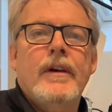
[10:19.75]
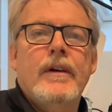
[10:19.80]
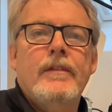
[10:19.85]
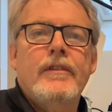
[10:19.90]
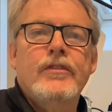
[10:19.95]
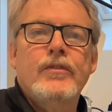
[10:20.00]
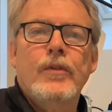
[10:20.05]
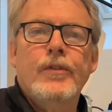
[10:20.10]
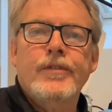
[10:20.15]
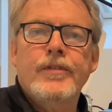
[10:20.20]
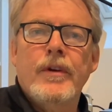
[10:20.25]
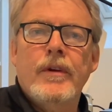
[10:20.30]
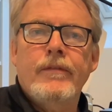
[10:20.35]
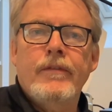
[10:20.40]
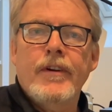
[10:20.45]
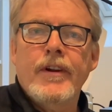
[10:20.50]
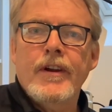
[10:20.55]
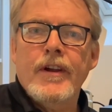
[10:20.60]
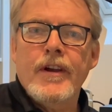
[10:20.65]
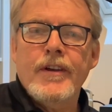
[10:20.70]
There's also a
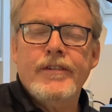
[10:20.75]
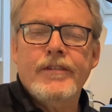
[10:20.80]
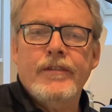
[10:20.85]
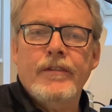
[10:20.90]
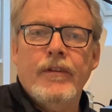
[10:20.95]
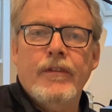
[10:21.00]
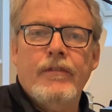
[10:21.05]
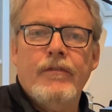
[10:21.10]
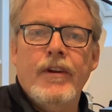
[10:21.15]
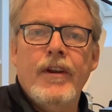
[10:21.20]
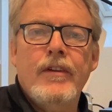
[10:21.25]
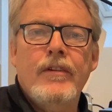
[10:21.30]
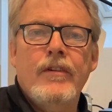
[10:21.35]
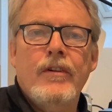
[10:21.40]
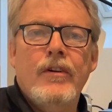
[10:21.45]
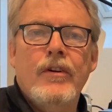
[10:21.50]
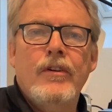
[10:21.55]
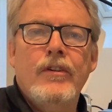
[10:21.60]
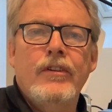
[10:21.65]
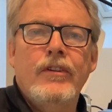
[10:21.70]
very nice thread
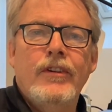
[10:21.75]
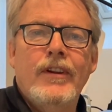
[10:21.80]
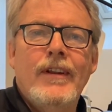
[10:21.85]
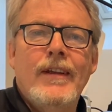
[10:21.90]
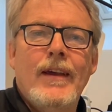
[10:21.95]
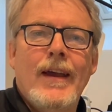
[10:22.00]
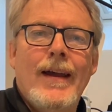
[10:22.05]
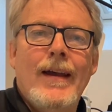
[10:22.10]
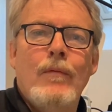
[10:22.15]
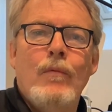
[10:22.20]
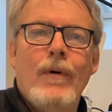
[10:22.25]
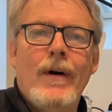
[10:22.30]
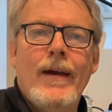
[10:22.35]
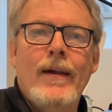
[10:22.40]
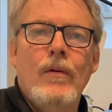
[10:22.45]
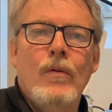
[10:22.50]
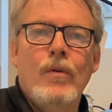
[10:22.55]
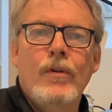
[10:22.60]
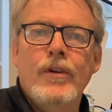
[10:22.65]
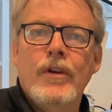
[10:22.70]
on
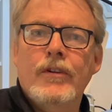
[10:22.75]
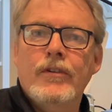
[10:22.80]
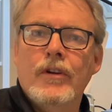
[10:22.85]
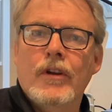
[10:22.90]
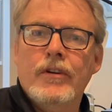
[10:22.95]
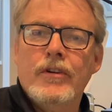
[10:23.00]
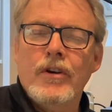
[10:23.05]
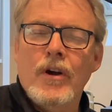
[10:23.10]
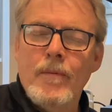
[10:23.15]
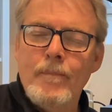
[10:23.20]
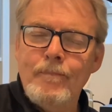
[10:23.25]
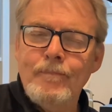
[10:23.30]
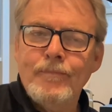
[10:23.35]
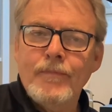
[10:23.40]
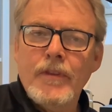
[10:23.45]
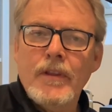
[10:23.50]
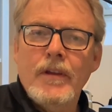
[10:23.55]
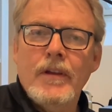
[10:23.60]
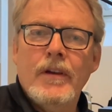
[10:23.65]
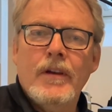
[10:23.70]
DIYaudio.com
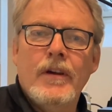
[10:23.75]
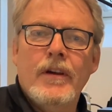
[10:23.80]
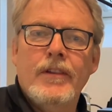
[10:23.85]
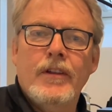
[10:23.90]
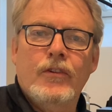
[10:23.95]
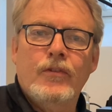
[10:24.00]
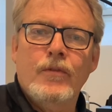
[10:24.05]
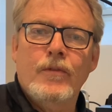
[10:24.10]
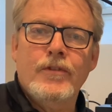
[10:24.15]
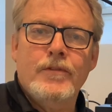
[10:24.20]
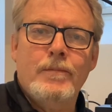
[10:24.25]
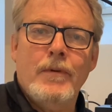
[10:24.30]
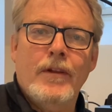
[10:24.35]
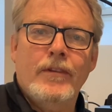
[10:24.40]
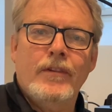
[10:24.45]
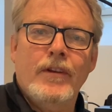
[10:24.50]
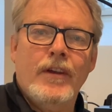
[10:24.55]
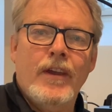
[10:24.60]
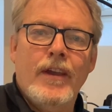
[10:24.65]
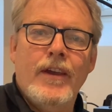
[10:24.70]
that talks
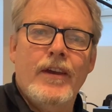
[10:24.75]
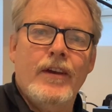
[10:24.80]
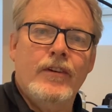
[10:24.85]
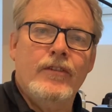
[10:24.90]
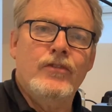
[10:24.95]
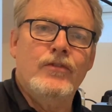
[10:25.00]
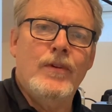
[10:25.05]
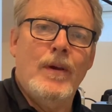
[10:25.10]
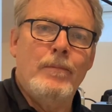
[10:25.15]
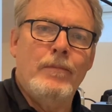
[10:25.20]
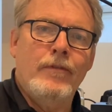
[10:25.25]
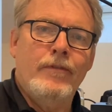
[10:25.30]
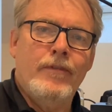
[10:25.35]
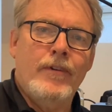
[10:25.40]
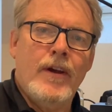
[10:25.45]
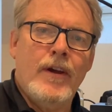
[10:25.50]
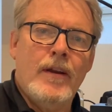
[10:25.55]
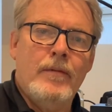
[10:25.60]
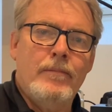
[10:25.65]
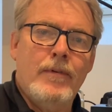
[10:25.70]
about the KX2
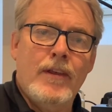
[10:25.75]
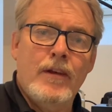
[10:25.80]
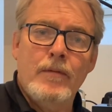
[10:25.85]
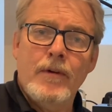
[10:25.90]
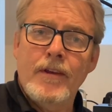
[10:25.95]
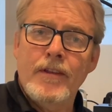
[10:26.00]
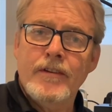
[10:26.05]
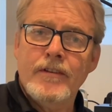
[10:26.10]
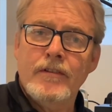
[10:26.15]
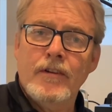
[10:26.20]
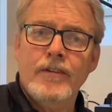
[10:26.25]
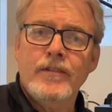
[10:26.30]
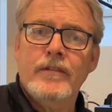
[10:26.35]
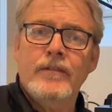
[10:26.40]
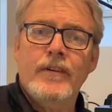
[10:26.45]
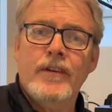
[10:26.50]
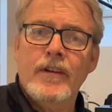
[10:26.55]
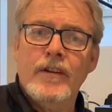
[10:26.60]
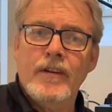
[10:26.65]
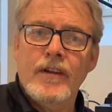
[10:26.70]
amplifier. And by the way, there's lots of
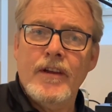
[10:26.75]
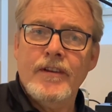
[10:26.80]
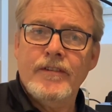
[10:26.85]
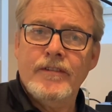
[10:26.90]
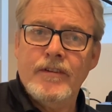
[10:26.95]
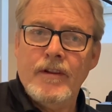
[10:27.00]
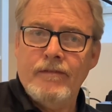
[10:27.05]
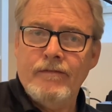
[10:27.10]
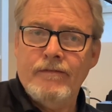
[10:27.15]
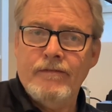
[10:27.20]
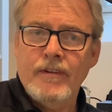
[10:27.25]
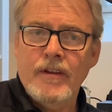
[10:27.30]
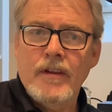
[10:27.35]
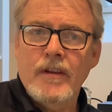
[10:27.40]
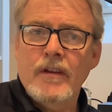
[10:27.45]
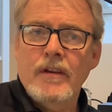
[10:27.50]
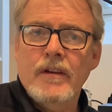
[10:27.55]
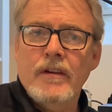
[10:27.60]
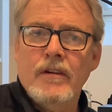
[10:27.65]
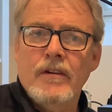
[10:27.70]
other nice stuff
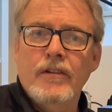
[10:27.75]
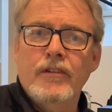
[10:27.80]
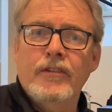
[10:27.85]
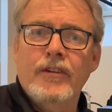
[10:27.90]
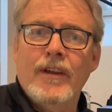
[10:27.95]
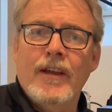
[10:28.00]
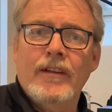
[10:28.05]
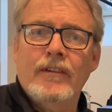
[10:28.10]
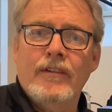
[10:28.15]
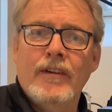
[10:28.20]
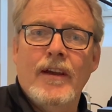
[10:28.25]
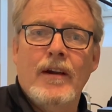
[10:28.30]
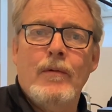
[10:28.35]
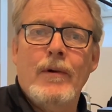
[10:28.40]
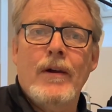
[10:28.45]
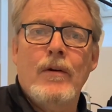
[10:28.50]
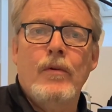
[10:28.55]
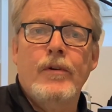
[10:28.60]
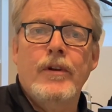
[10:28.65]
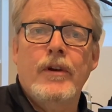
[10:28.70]
on
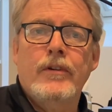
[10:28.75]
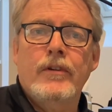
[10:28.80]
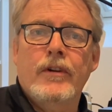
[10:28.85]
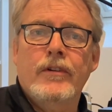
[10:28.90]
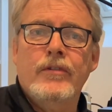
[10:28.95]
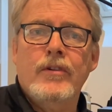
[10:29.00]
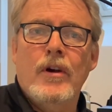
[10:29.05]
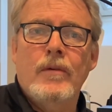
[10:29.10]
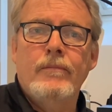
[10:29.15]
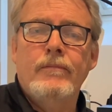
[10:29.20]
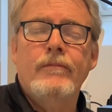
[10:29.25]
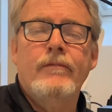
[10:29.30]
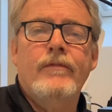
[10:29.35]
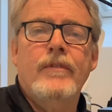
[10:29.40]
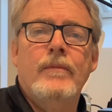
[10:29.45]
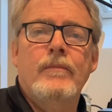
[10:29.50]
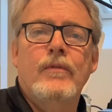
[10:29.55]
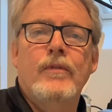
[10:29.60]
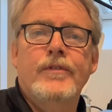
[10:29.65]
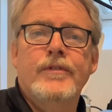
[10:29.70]
DIYaudio.com
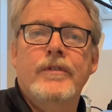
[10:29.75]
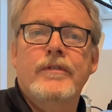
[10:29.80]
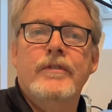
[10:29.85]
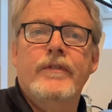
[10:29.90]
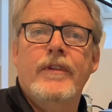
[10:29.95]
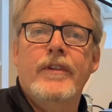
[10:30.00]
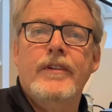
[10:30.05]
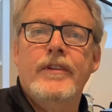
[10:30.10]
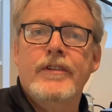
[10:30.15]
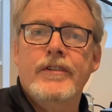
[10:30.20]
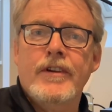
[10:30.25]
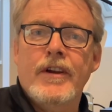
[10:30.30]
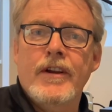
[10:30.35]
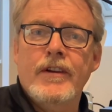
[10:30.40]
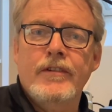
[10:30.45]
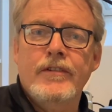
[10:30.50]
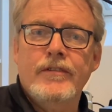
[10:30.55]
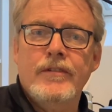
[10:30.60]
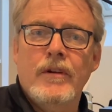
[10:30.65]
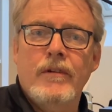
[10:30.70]
from all sorts of other
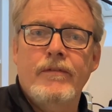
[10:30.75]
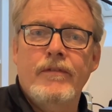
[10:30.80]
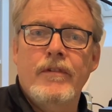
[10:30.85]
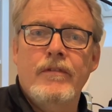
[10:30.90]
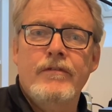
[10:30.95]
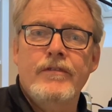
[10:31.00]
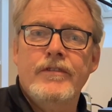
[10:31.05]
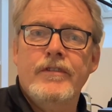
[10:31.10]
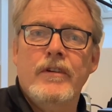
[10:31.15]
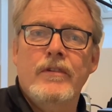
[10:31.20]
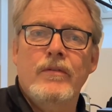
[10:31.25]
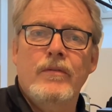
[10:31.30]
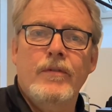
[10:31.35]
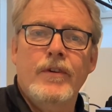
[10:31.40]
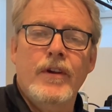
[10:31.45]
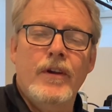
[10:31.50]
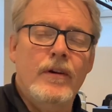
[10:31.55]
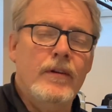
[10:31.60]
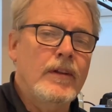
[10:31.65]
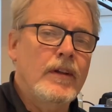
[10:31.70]
designers. So if you're interested in
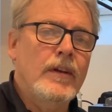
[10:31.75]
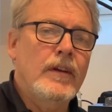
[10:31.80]
audio,